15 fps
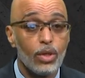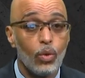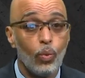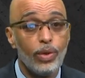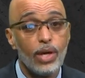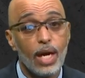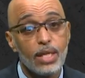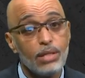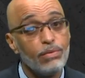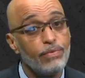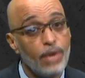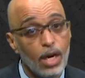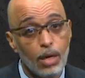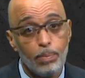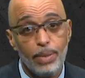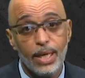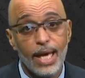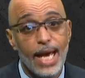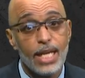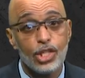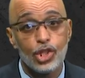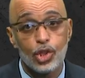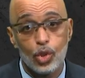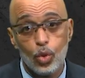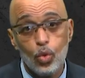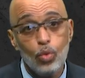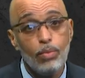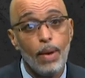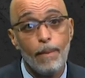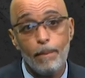we are developing a
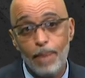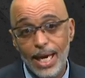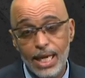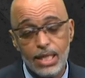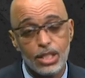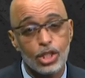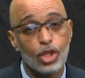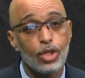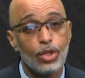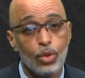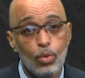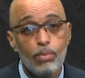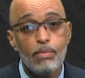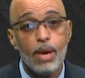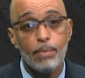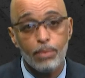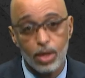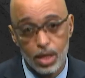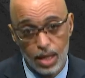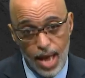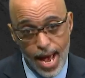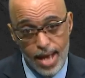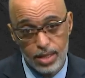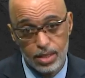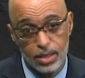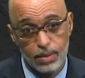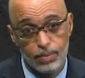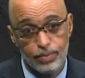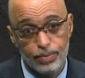Zoom-based new member class.